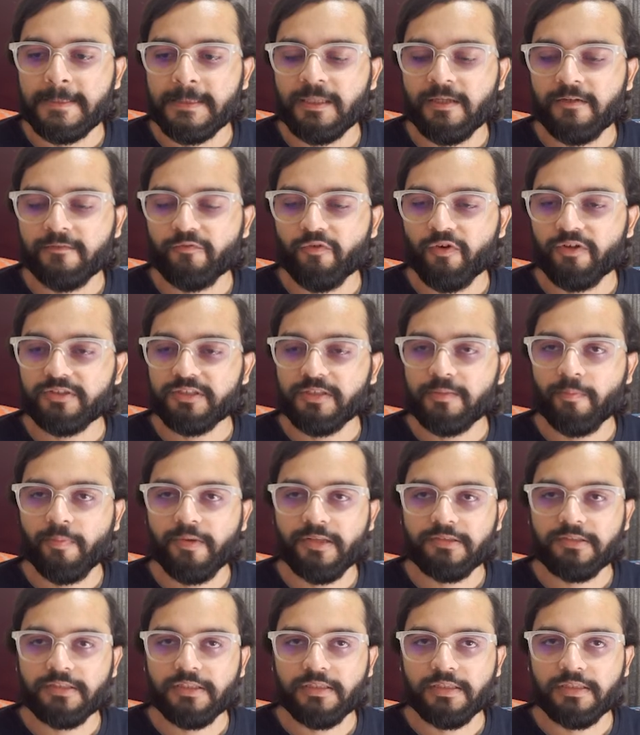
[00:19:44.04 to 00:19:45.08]
For
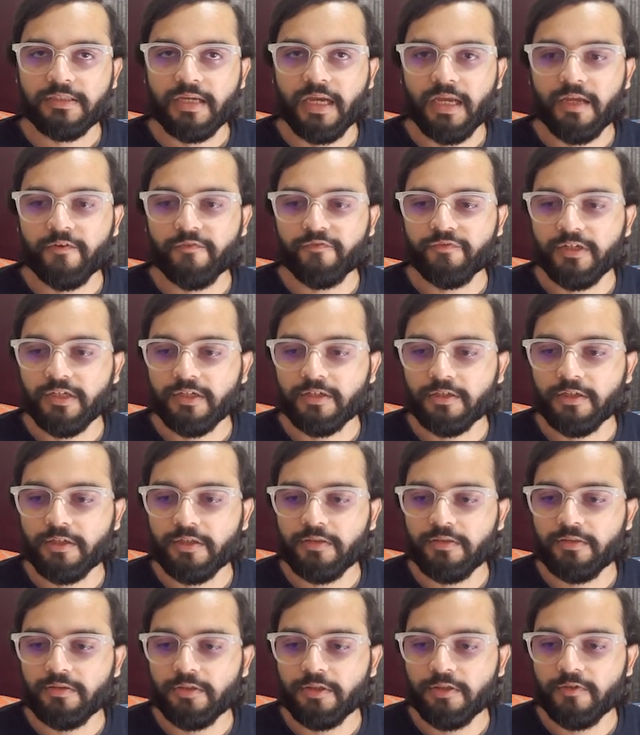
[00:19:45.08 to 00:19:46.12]
simplicity, I have
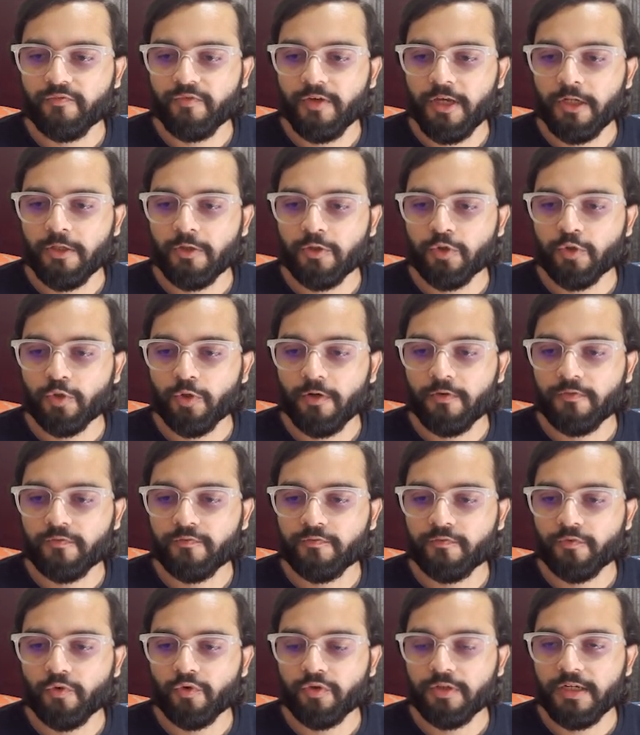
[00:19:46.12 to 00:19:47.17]
taken the value of
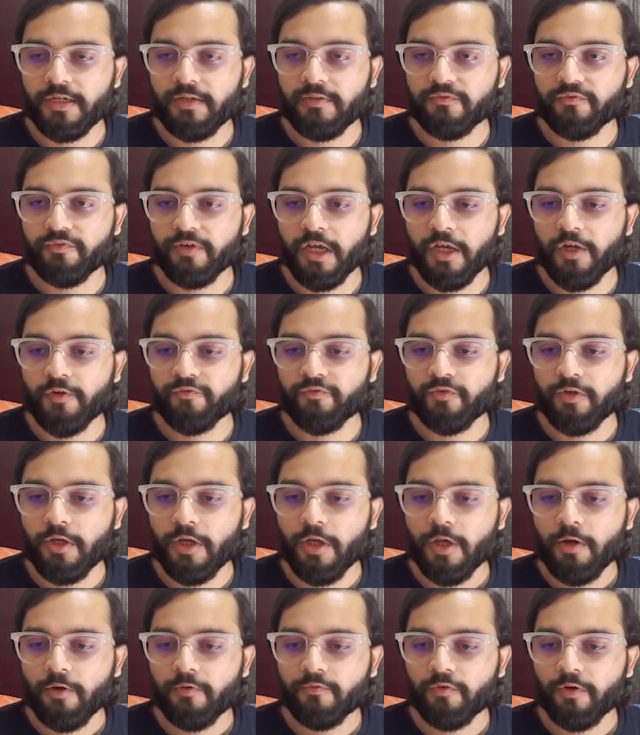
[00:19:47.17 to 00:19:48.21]
4 and 5.
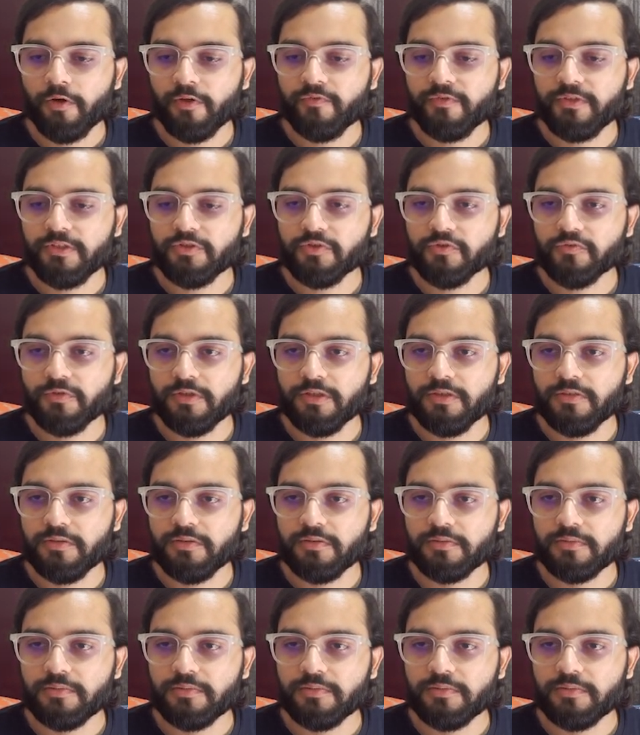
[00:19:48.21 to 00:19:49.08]
For which one?